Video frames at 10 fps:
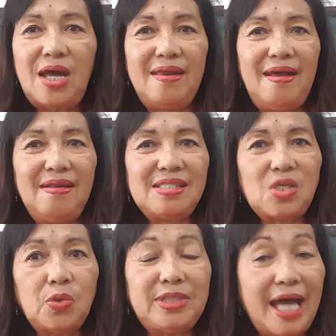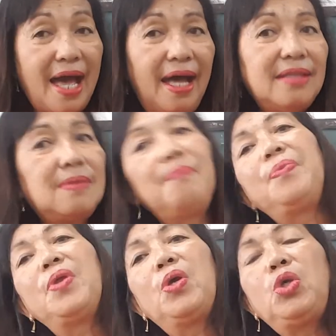channel so that
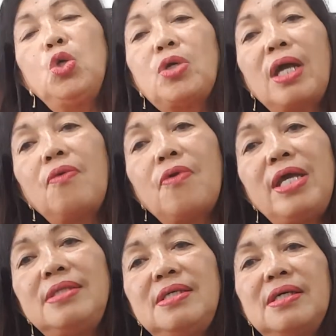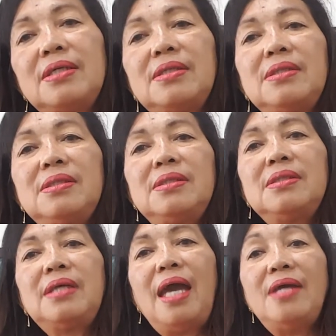you can read
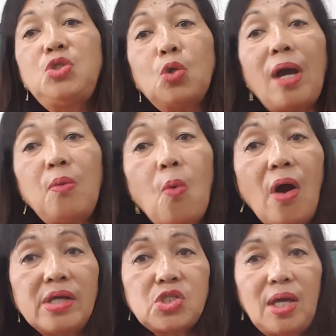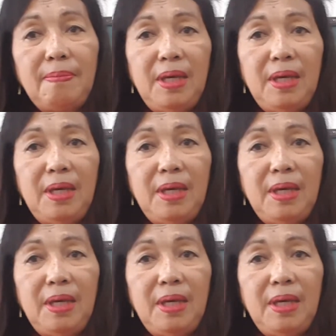and you can watch,